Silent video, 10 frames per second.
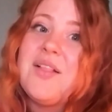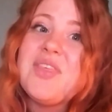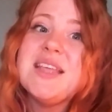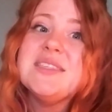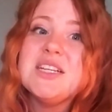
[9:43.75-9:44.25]

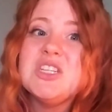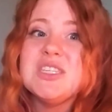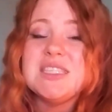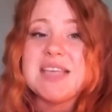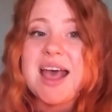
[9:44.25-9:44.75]
That is such a
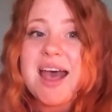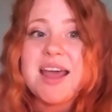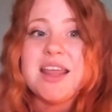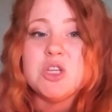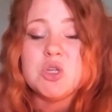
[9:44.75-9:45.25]
sad
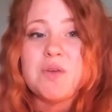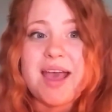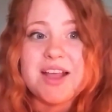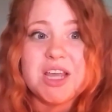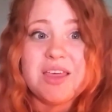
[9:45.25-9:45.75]
and
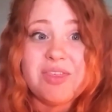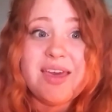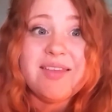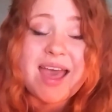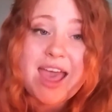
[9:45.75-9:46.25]
tragic
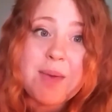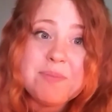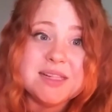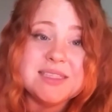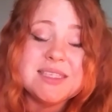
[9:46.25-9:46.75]
thing that
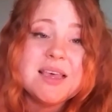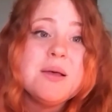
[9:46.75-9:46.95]
happens